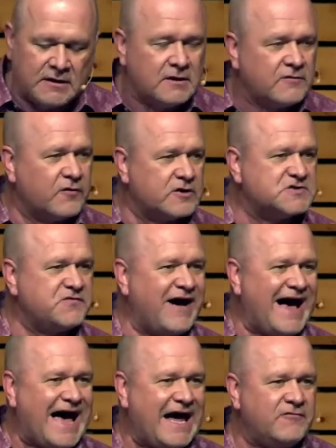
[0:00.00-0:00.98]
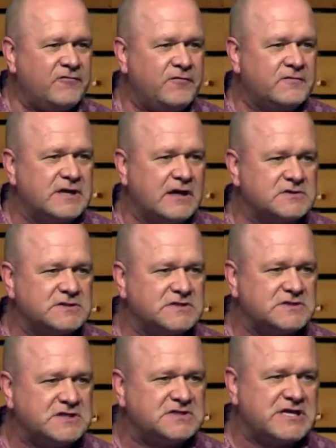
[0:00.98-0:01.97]
Verse 5 tells us
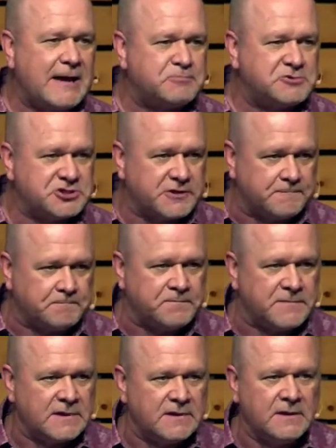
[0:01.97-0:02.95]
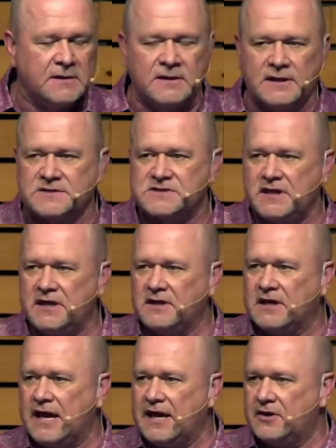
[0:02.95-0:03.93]
deception is an
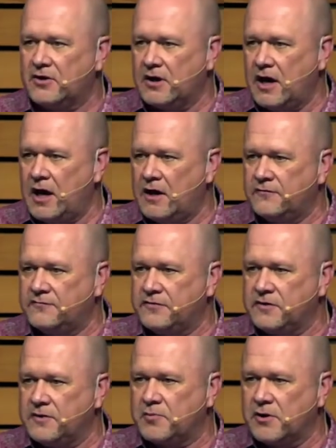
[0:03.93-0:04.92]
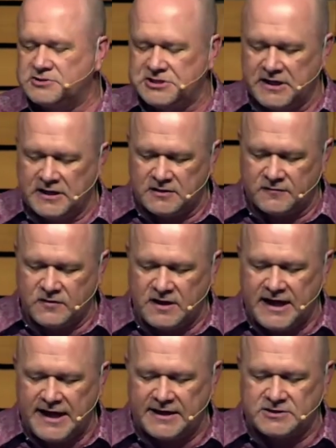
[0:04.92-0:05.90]
indicator of the approaching end of the
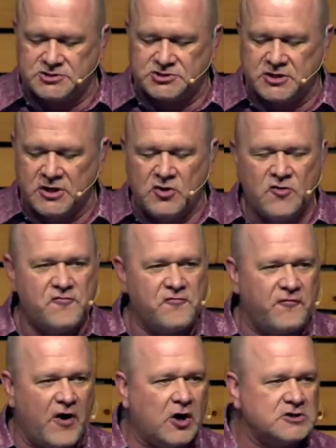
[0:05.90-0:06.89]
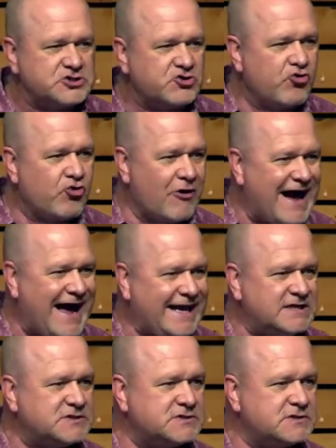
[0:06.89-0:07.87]
age. False
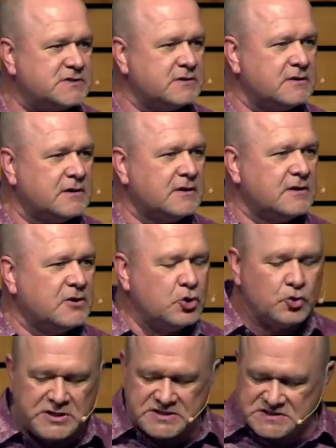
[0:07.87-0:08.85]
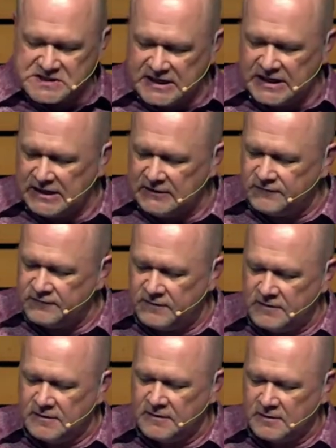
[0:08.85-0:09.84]
Christ who deceive
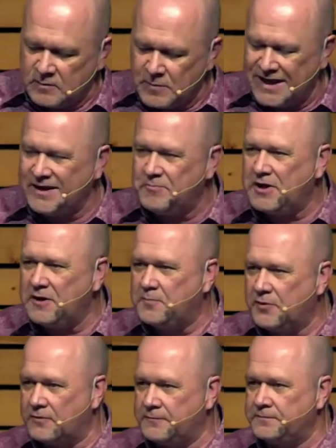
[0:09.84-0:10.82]
many people.